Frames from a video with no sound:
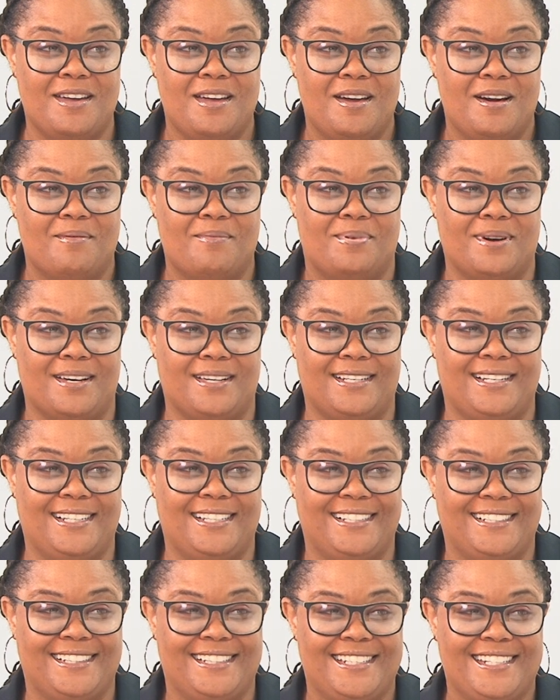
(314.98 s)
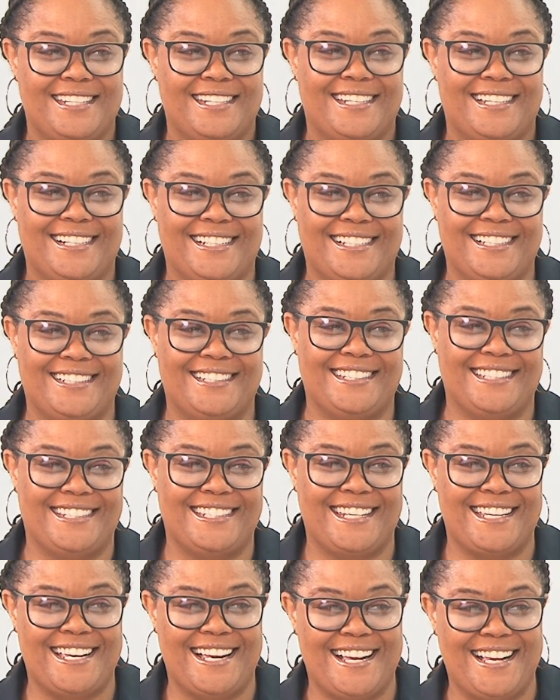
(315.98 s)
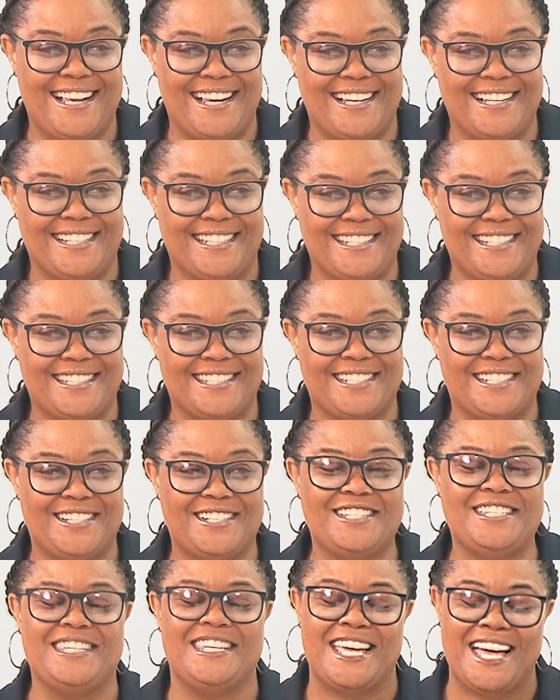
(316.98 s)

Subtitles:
Because I remember you used to love to go on the tennis court.